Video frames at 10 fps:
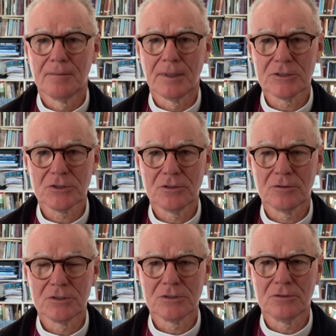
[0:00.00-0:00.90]
bless
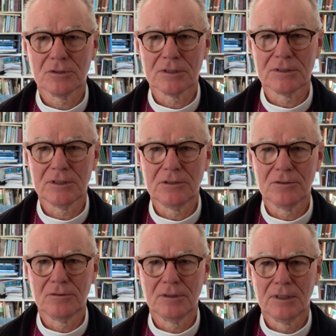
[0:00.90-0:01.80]
you as you
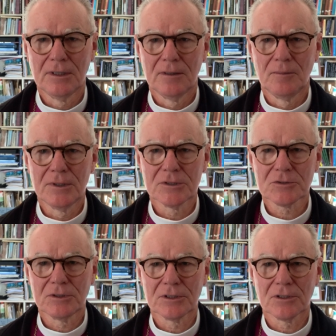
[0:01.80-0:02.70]
continue
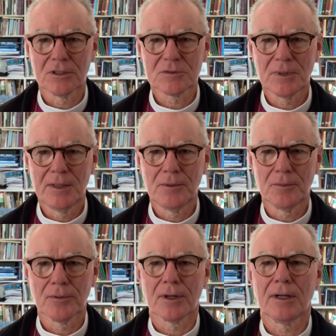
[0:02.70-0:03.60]
ministering to God's people,
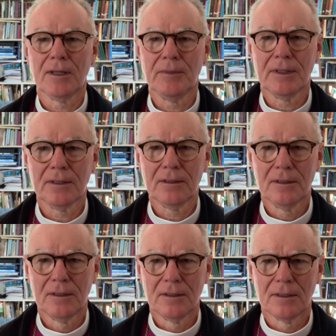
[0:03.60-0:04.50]
proclaiming
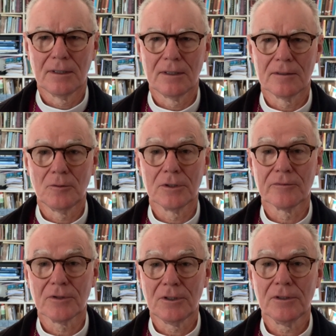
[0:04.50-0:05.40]
the Word
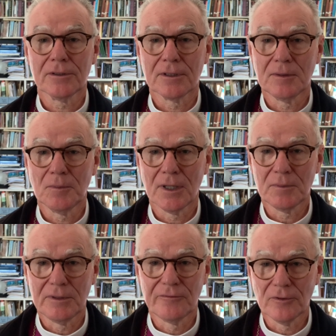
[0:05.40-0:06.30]
of God, that it
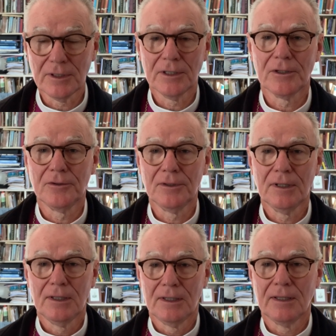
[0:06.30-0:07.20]
might be fully
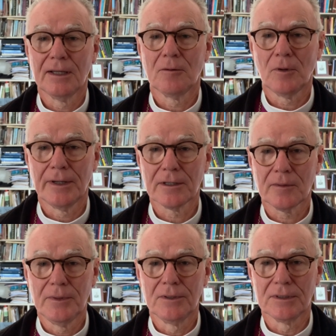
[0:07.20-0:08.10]
known in our wider
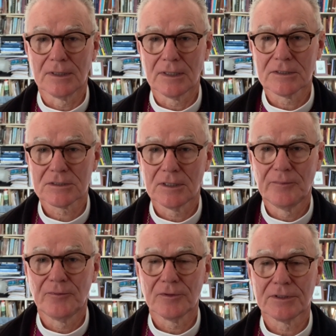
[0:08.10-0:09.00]
community. And let's
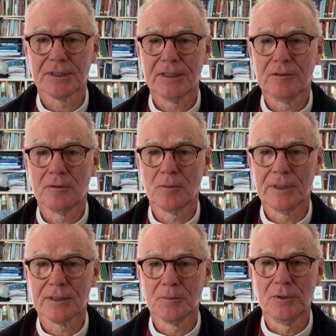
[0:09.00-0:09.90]
hope for the day when
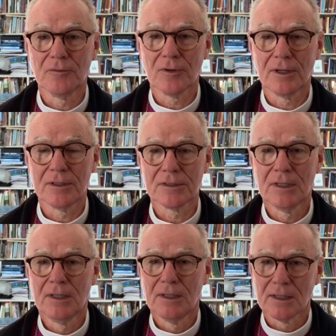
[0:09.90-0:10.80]
we can move around
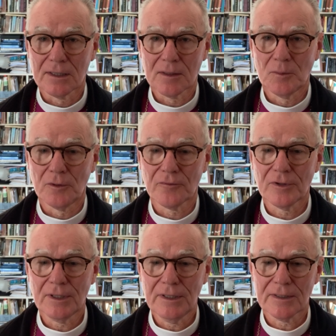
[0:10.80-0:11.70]
a little more
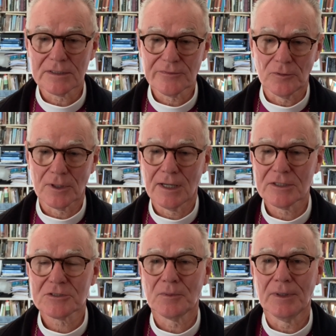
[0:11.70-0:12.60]
freely. That's
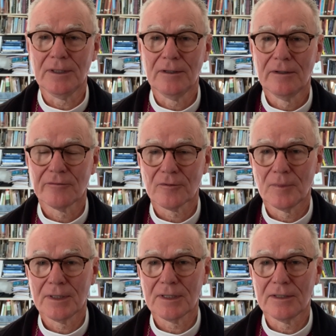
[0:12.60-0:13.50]
forecast to be from
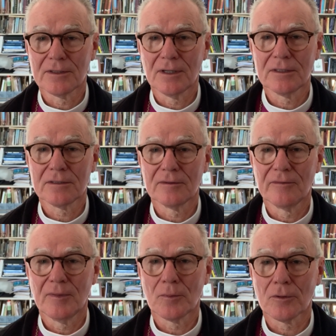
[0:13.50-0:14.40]
Monday the 9th of
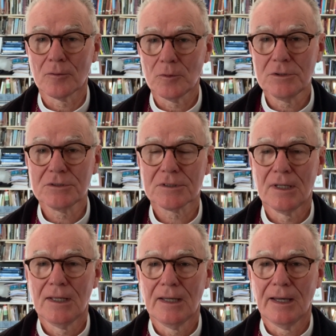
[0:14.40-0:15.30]
November onwards,
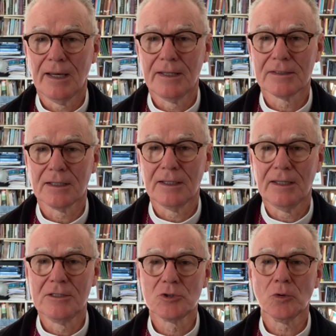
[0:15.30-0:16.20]
and
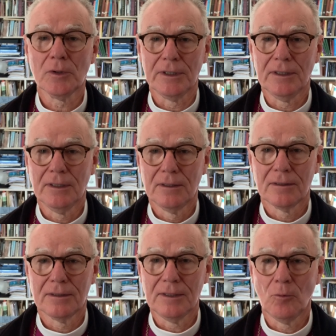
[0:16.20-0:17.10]
enjoy
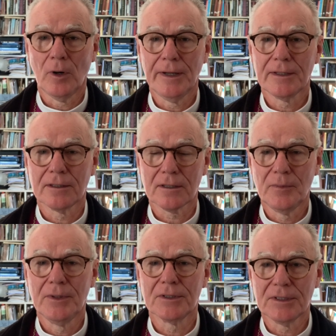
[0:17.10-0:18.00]
the wider
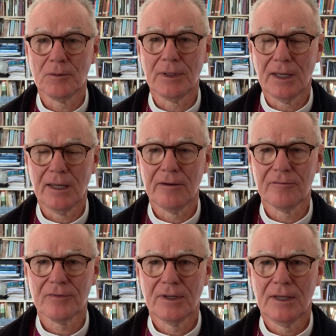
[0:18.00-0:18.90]
community we
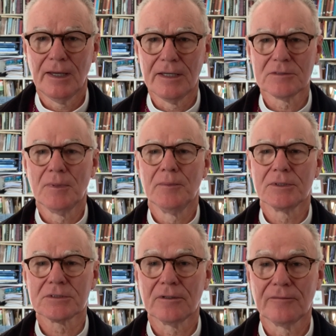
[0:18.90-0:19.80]
have as
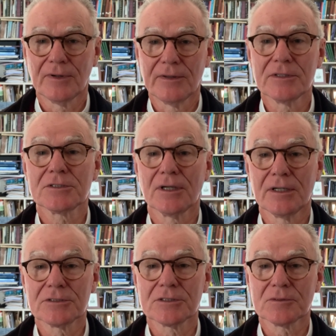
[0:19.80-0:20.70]
members of this
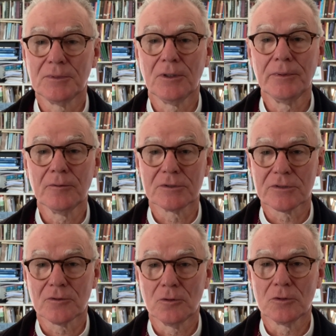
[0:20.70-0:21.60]
Diocese of Melbourne,
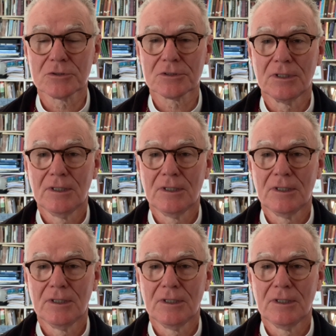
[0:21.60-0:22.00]
which of course